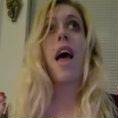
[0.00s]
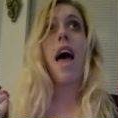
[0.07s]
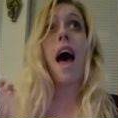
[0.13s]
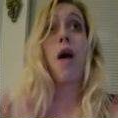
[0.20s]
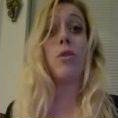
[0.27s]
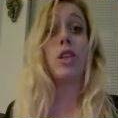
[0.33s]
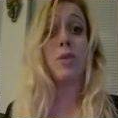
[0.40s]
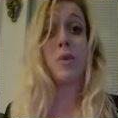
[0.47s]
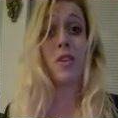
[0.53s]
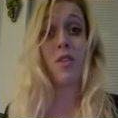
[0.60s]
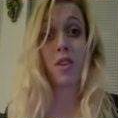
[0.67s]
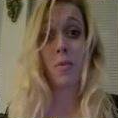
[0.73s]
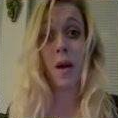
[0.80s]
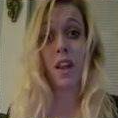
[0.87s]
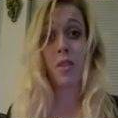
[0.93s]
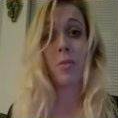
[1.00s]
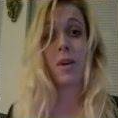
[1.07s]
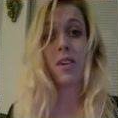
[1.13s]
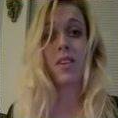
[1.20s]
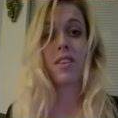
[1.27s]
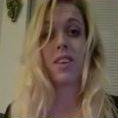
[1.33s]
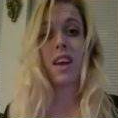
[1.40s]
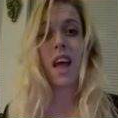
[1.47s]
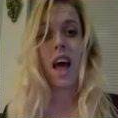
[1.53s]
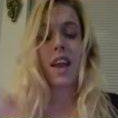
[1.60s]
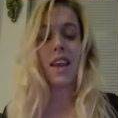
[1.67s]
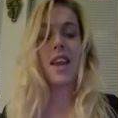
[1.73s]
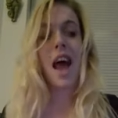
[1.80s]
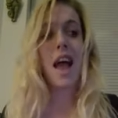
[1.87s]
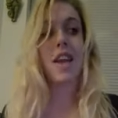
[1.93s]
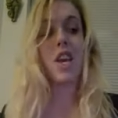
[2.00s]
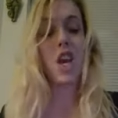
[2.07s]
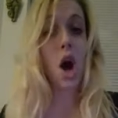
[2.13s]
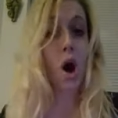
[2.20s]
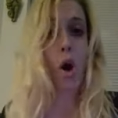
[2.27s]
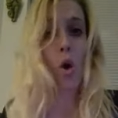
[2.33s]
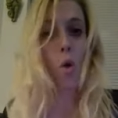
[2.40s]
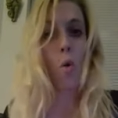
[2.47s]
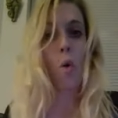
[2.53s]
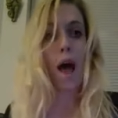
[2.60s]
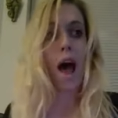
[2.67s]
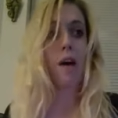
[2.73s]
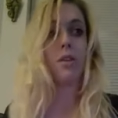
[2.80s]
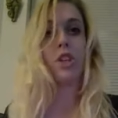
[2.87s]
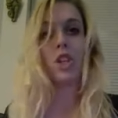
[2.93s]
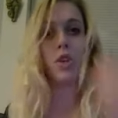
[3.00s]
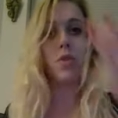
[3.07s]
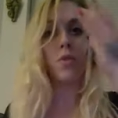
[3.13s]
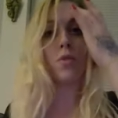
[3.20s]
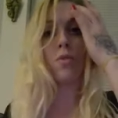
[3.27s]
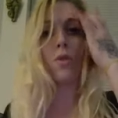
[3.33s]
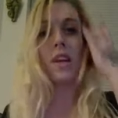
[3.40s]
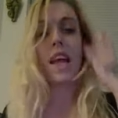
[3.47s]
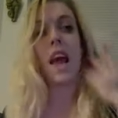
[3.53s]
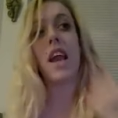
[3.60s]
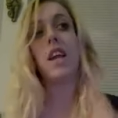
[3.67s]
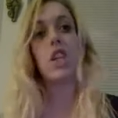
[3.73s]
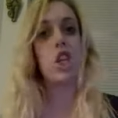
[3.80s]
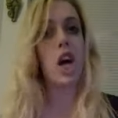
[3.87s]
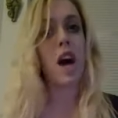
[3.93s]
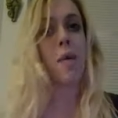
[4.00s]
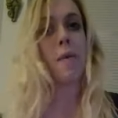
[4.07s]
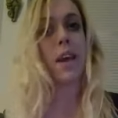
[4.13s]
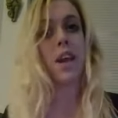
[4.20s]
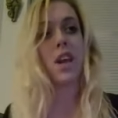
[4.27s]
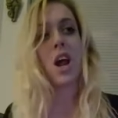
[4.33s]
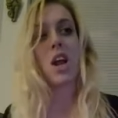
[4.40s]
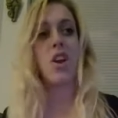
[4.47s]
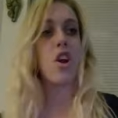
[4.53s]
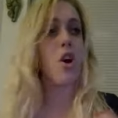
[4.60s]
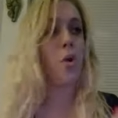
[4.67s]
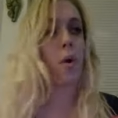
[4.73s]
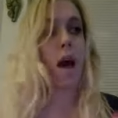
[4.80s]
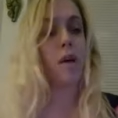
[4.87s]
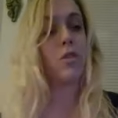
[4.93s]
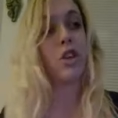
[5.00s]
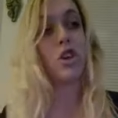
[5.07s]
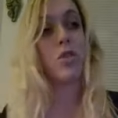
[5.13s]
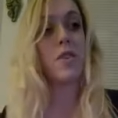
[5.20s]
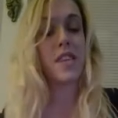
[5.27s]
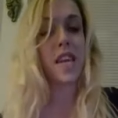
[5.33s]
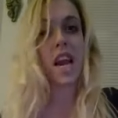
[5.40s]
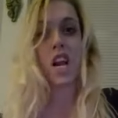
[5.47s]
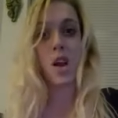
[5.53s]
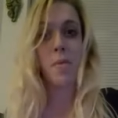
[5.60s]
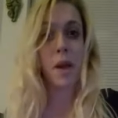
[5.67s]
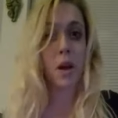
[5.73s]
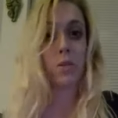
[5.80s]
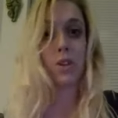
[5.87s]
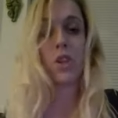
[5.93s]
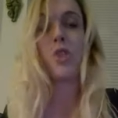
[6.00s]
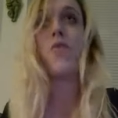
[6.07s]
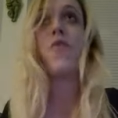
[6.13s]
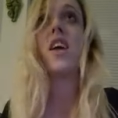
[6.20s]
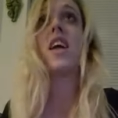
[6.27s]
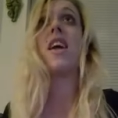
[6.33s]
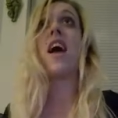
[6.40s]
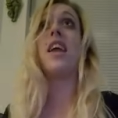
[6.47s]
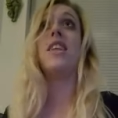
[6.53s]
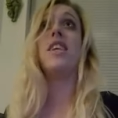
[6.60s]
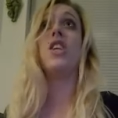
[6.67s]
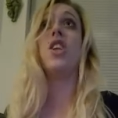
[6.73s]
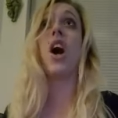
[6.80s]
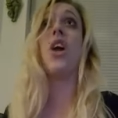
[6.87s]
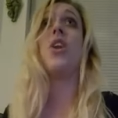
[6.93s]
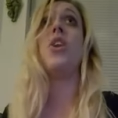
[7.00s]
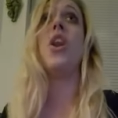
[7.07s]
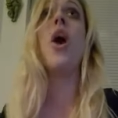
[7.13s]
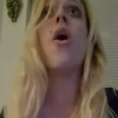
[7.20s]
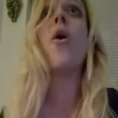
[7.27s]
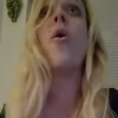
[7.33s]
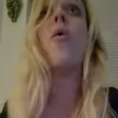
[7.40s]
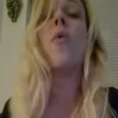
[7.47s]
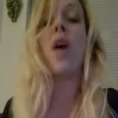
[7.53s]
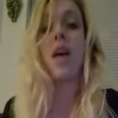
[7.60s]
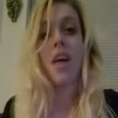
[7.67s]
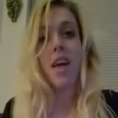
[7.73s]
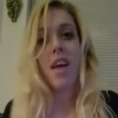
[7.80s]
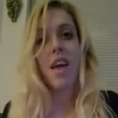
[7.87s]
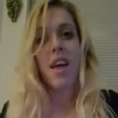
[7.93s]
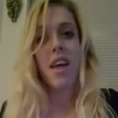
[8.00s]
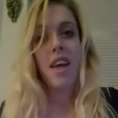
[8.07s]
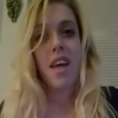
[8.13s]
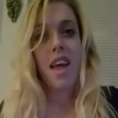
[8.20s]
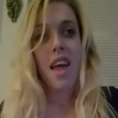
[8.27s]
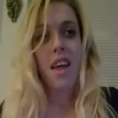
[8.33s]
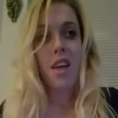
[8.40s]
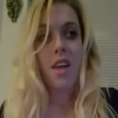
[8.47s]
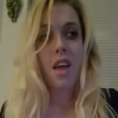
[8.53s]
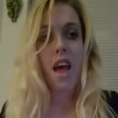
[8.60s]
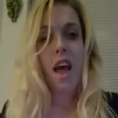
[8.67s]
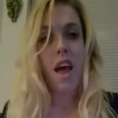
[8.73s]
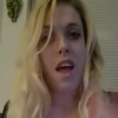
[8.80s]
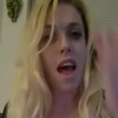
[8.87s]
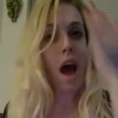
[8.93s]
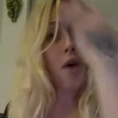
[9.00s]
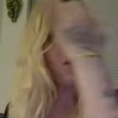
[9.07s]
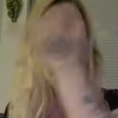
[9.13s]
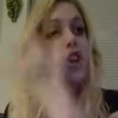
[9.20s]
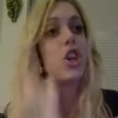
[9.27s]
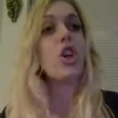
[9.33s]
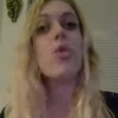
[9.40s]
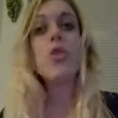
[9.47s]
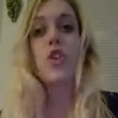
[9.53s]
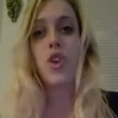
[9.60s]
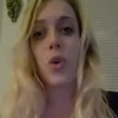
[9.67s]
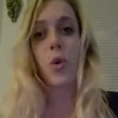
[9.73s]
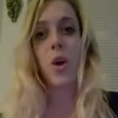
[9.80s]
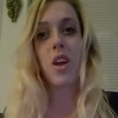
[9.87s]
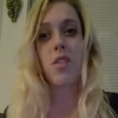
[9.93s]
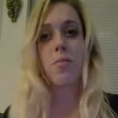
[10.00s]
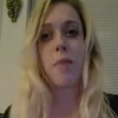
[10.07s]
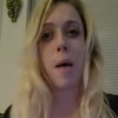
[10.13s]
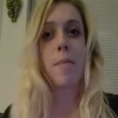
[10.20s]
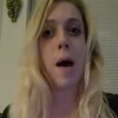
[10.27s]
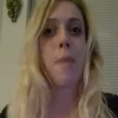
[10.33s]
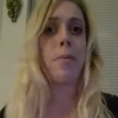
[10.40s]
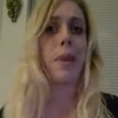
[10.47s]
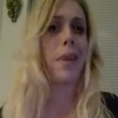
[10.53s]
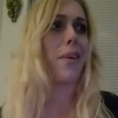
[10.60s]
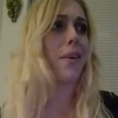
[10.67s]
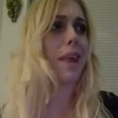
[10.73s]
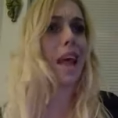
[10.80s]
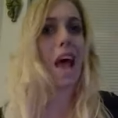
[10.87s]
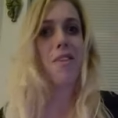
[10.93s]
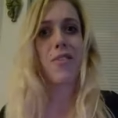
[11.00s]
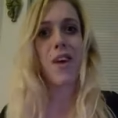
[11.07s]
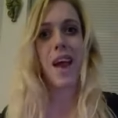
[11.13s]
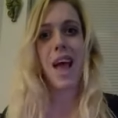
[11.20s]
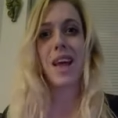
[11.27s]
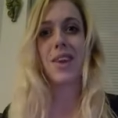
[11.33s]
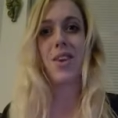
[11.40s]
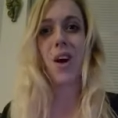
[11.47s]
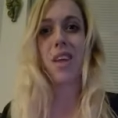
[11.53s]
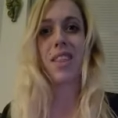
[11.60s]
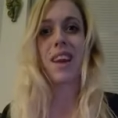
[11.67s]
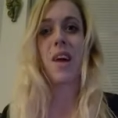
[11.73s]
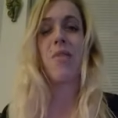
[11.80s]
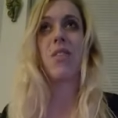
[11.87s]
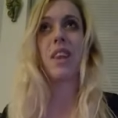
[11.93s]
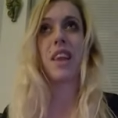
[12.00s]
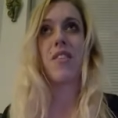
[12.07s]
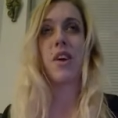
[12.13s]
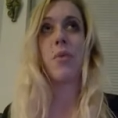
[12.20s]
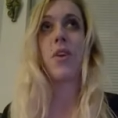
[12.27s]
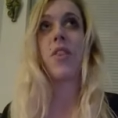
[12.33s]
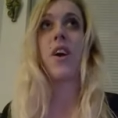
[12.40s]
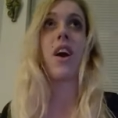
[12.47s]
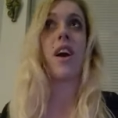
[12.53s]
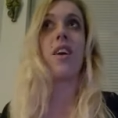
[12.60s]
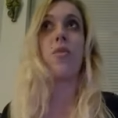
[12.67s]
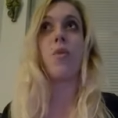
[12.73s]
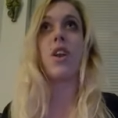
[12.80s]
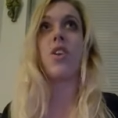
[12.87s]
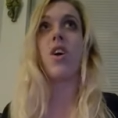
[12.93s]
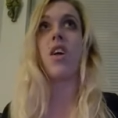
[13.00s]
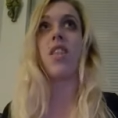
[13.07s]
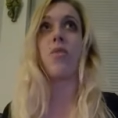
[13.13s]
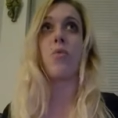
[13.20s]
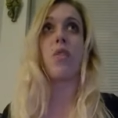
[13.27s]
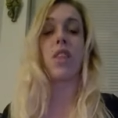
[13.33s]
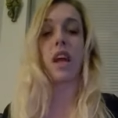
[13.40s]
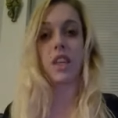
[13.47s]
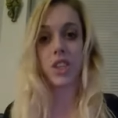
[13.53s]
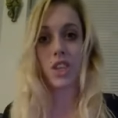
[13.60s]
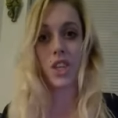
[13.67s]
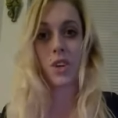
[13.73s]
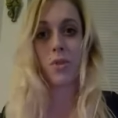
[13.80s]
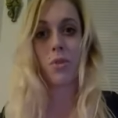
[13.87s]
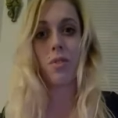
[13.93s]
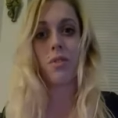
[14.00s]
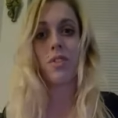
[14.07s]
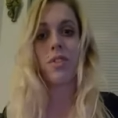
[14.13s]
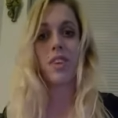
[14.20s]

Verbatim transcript: how to be responsible. I did not know how to get a job. I did not know how to stand on my own two feet. I did not know how to do chores. My mom literally after I had Dawson, I was living with her when Dawson was like 2.